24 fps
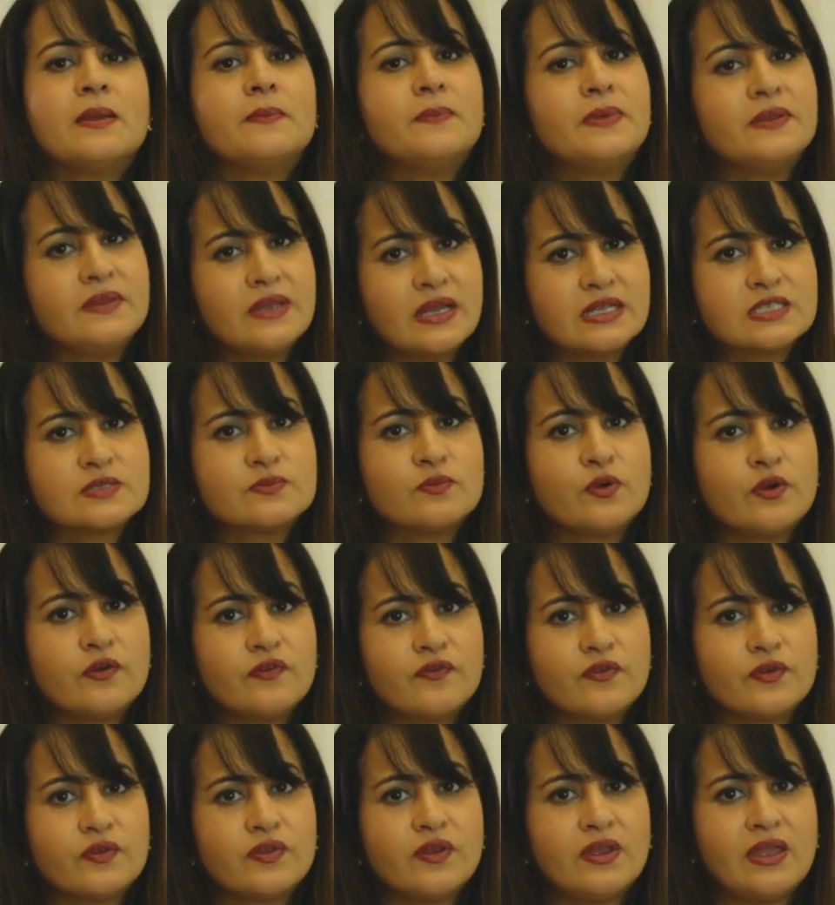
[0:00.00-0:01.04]
But that's more
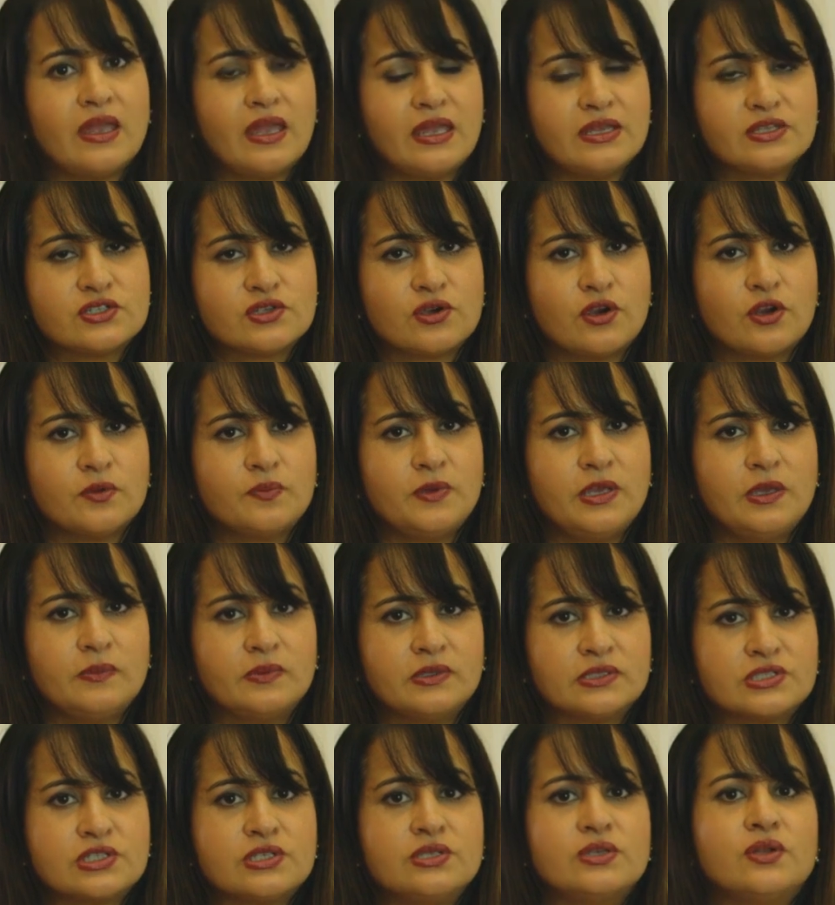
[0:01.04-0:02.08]
for the HR
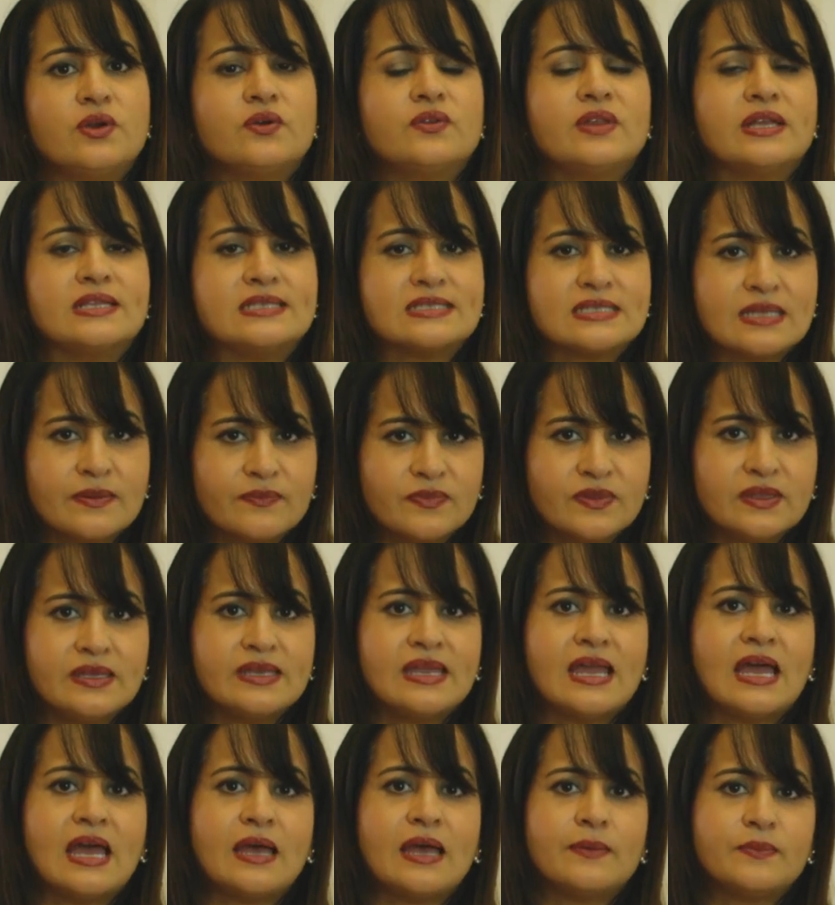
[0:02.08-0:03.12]
people to know that
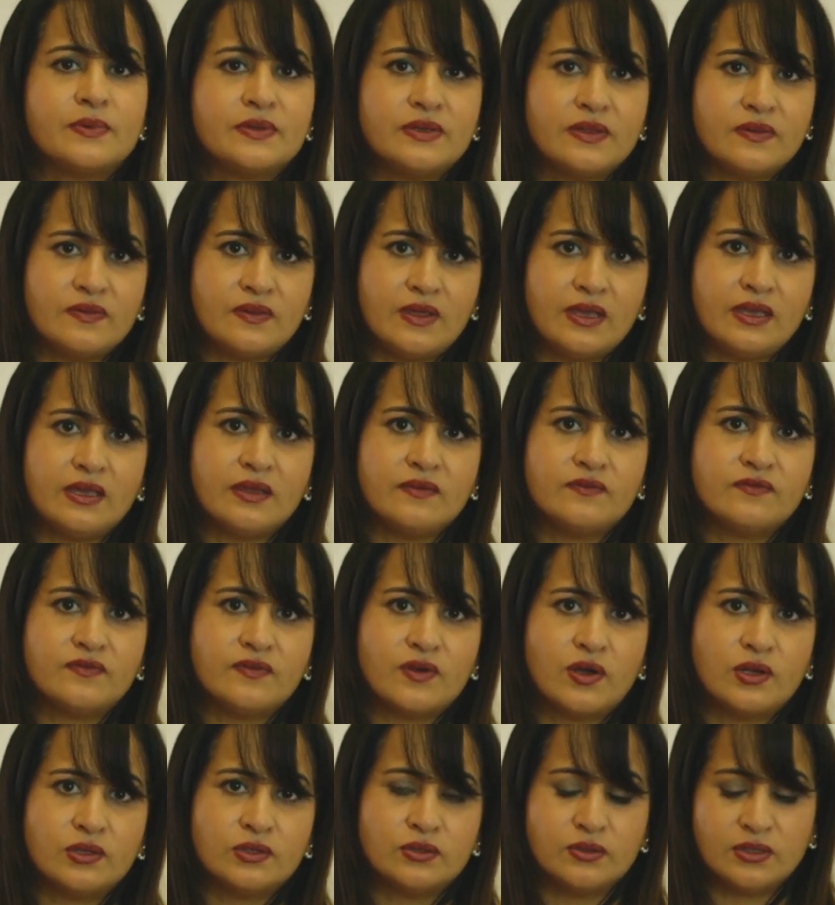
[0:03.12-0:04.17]
something happened and they can
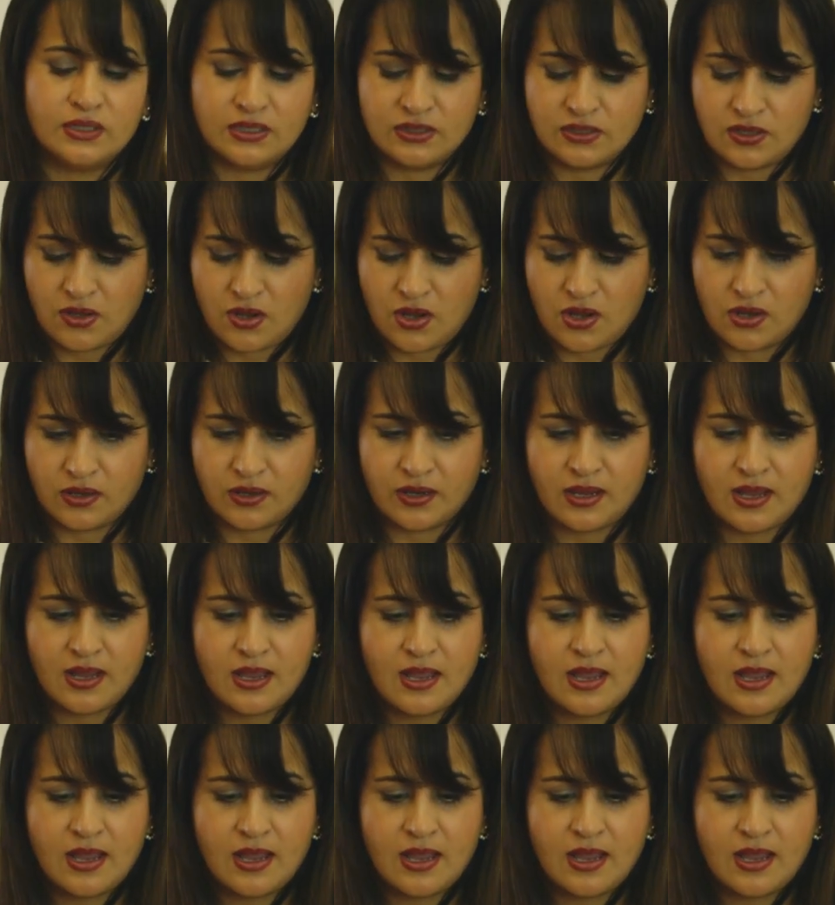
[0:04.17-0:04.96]
follow along.